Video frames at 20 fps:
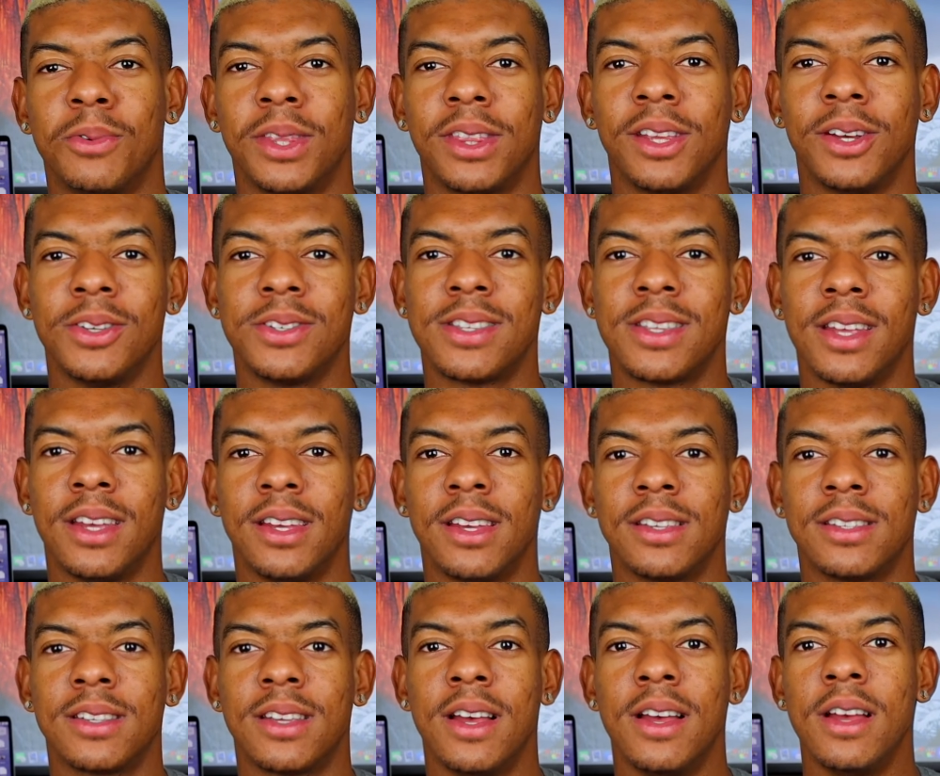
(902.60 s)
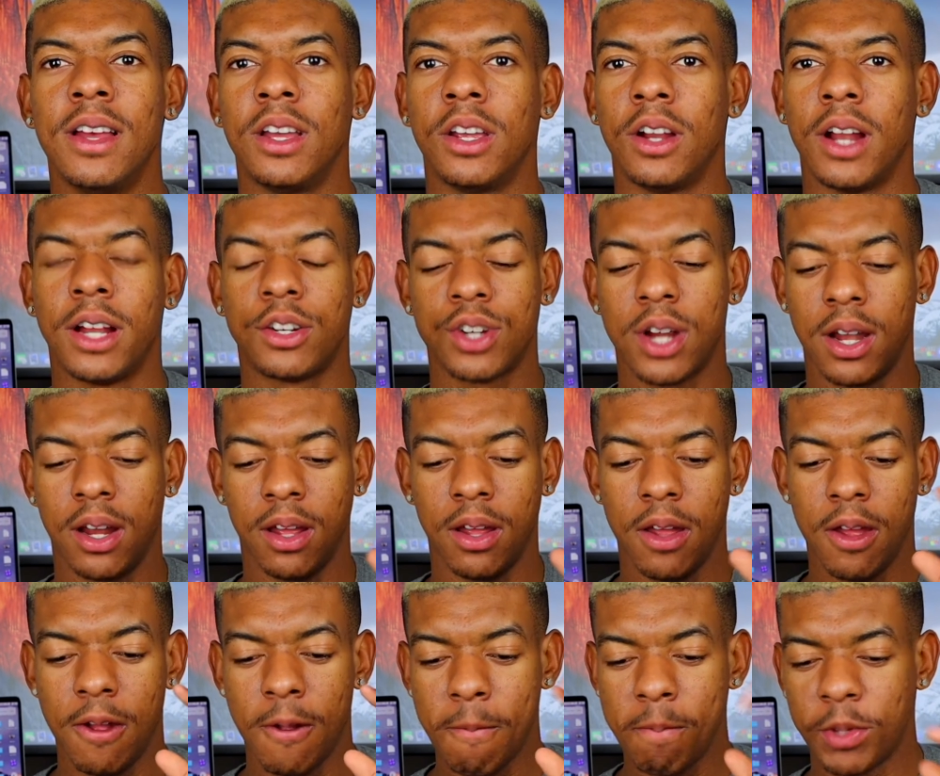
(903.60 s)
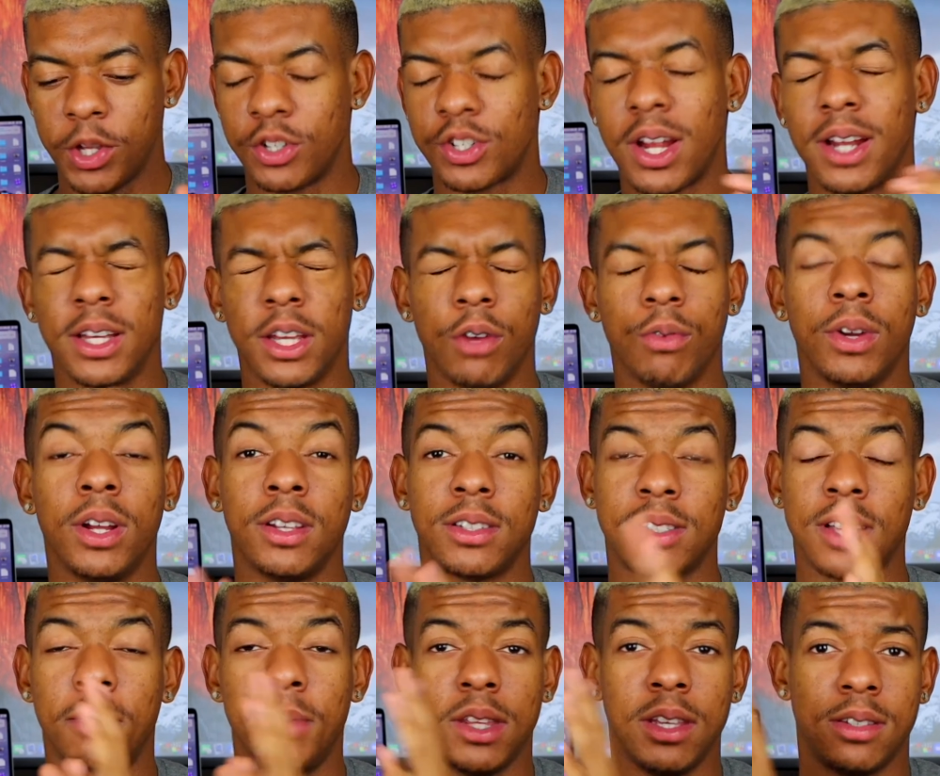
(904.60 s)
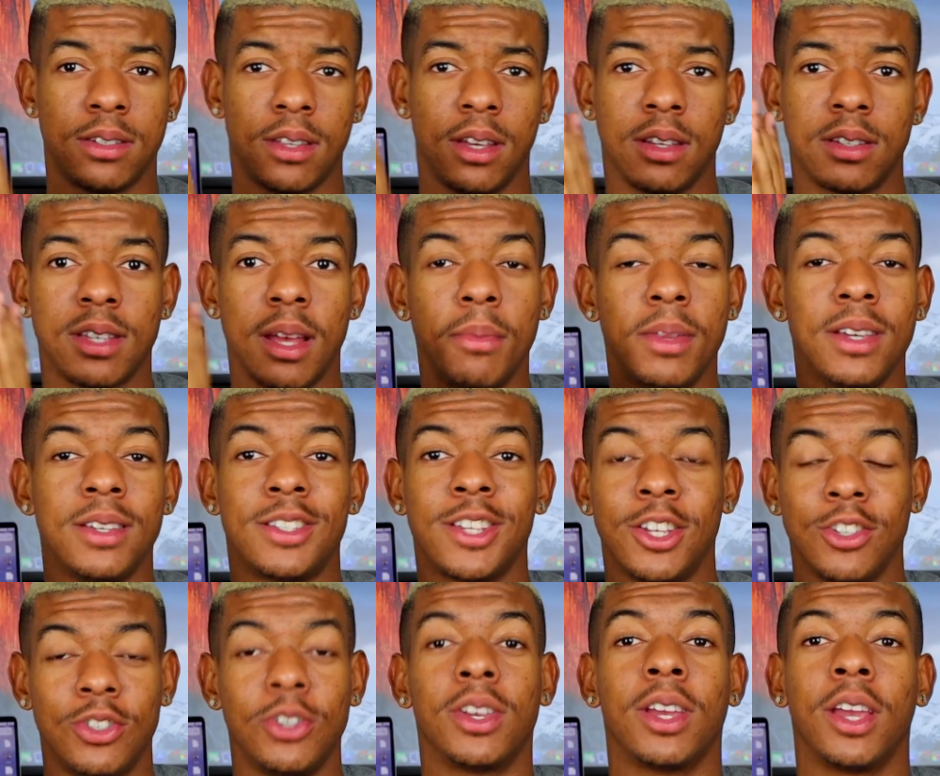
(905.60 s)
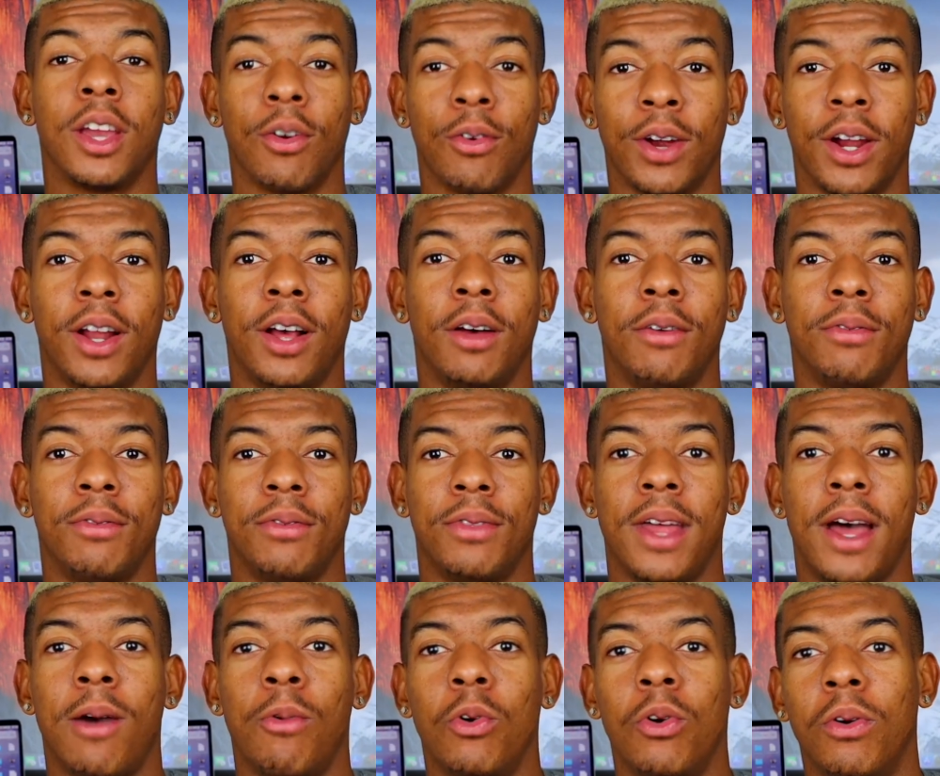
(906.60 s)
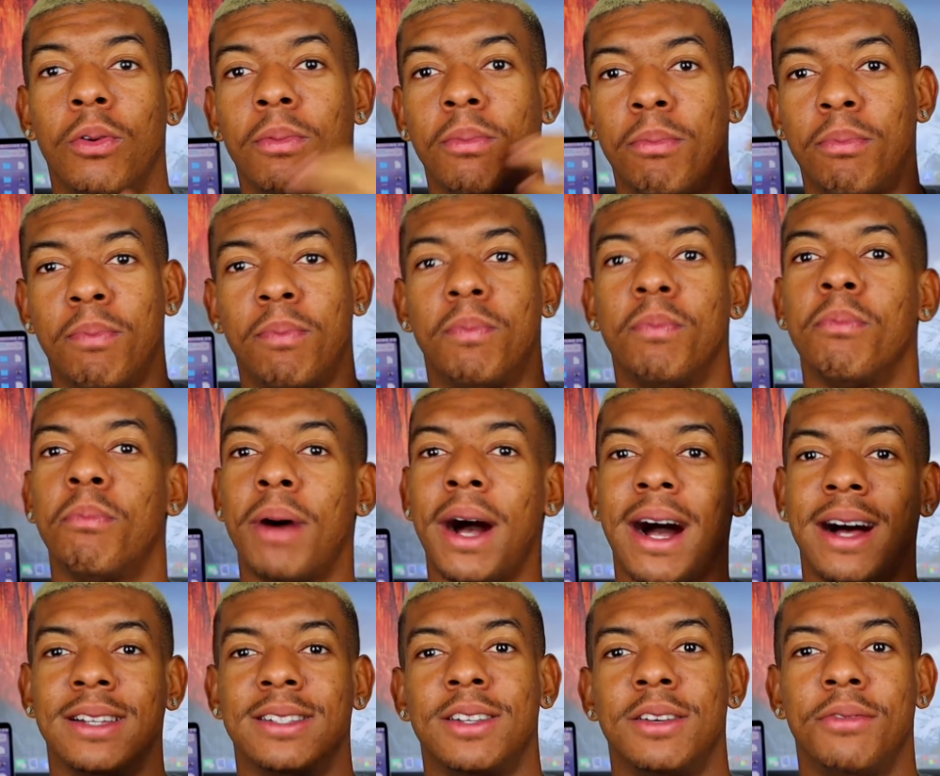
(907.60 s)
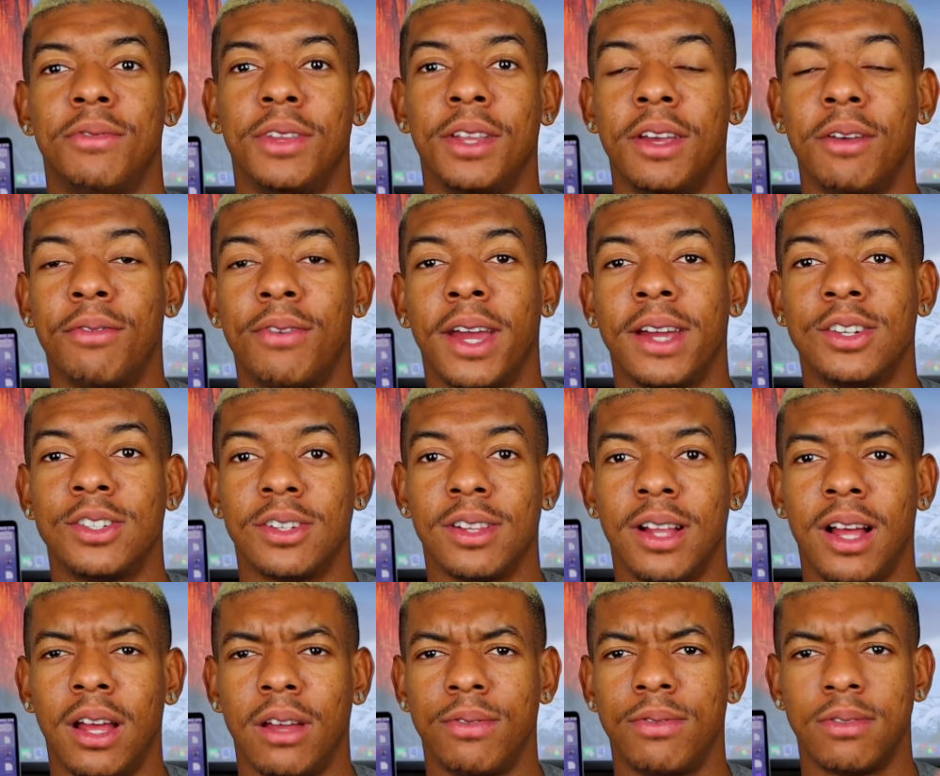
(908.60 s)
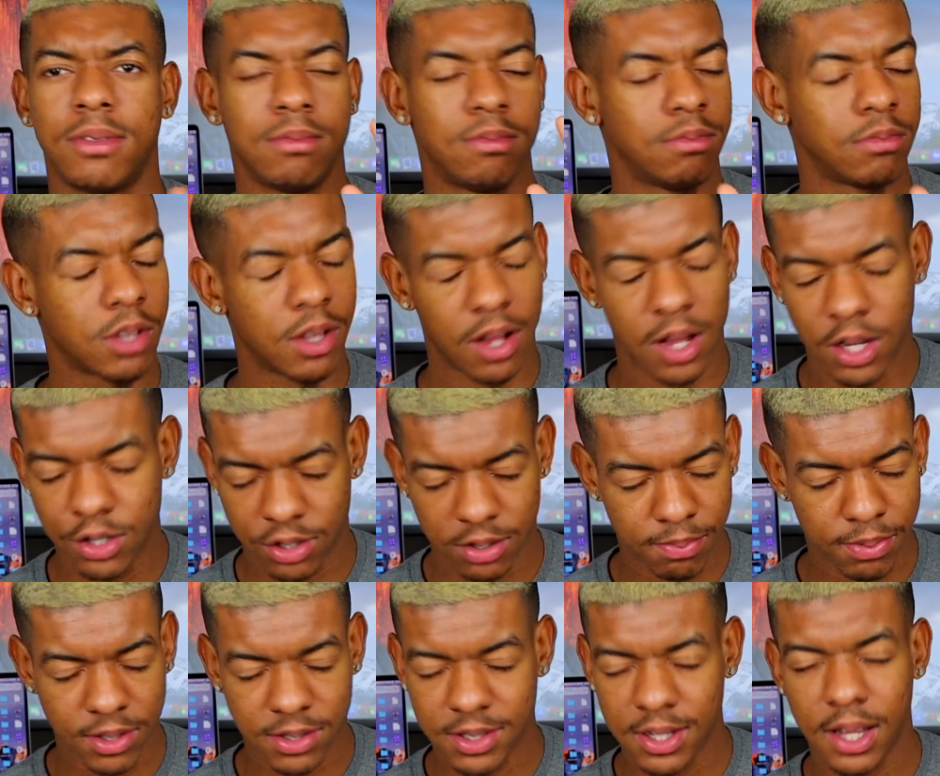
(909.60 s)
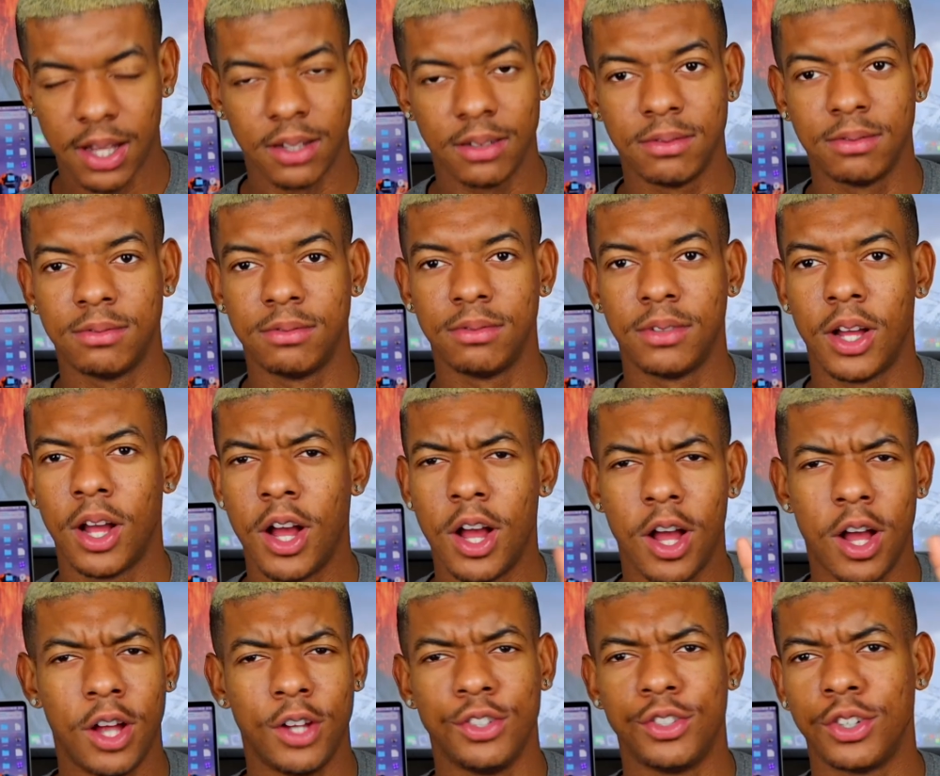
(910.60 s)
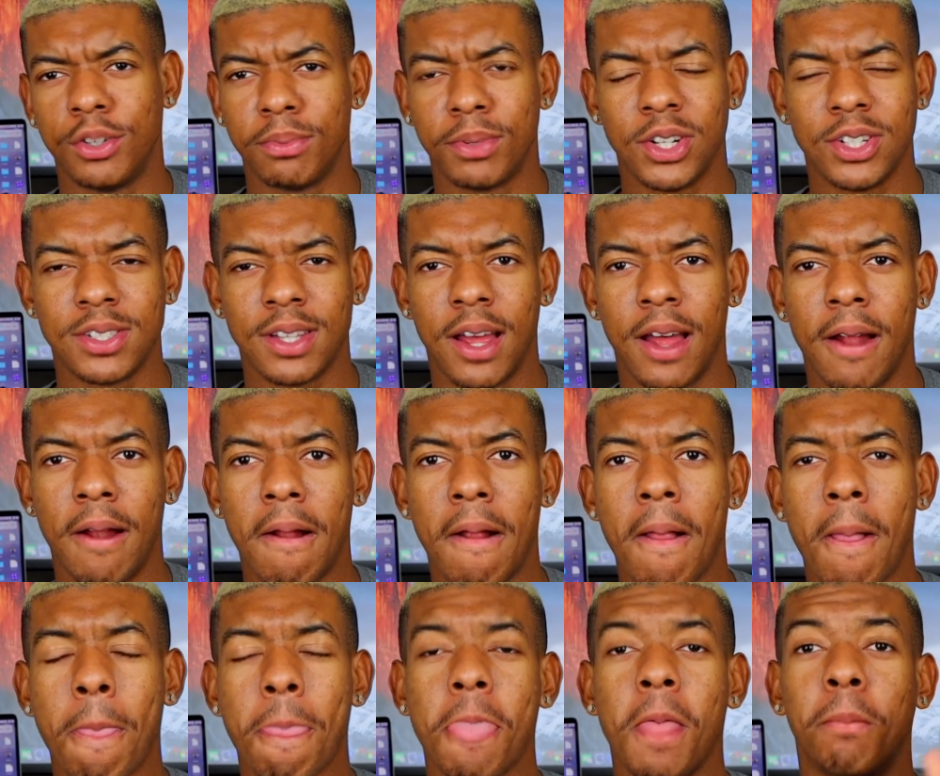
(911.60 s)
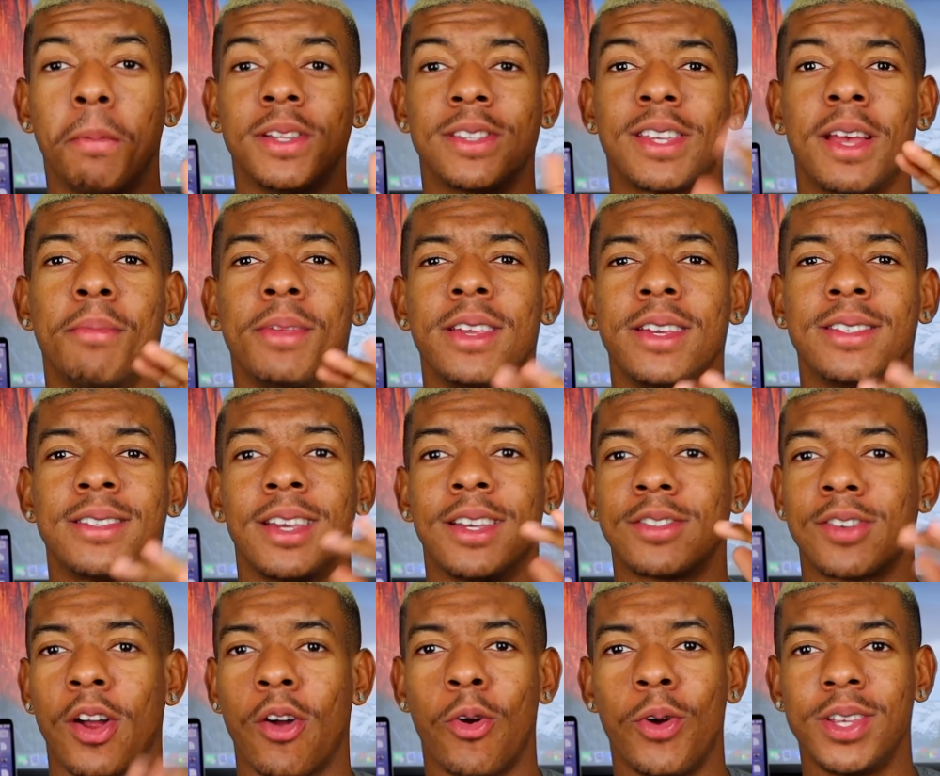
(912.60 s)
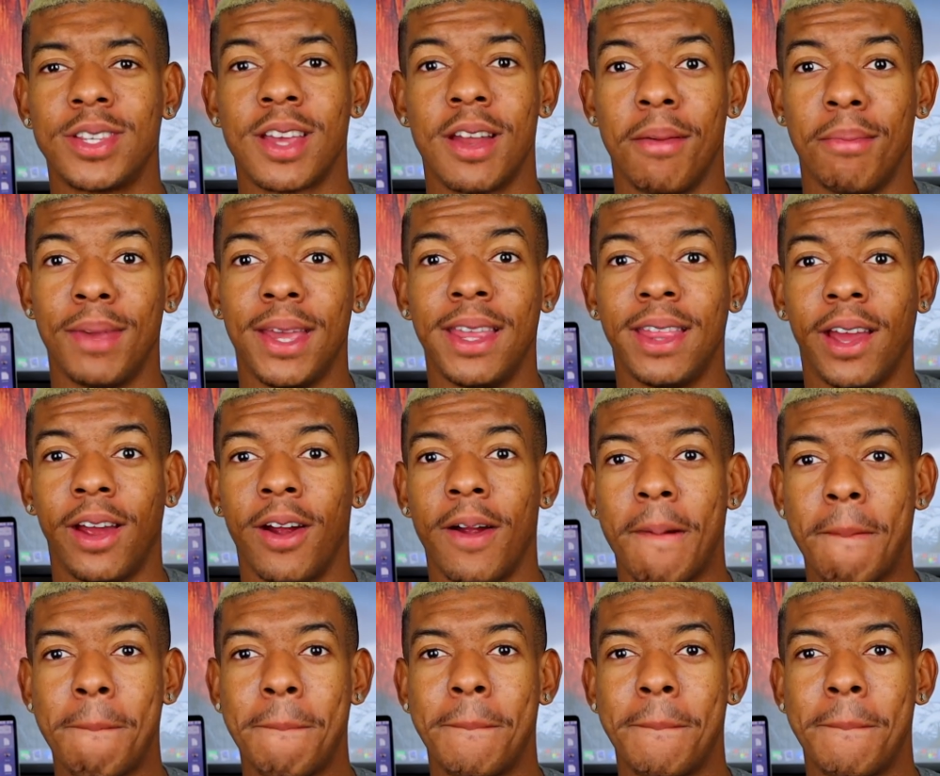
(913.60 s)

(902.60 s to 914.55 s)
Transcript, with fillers: with those things. You're not trying to you're trying to get rid of some of these things. Some of these things you can get rid of that will positively affect your life 100%. 100%. But some of these things are always going to be there.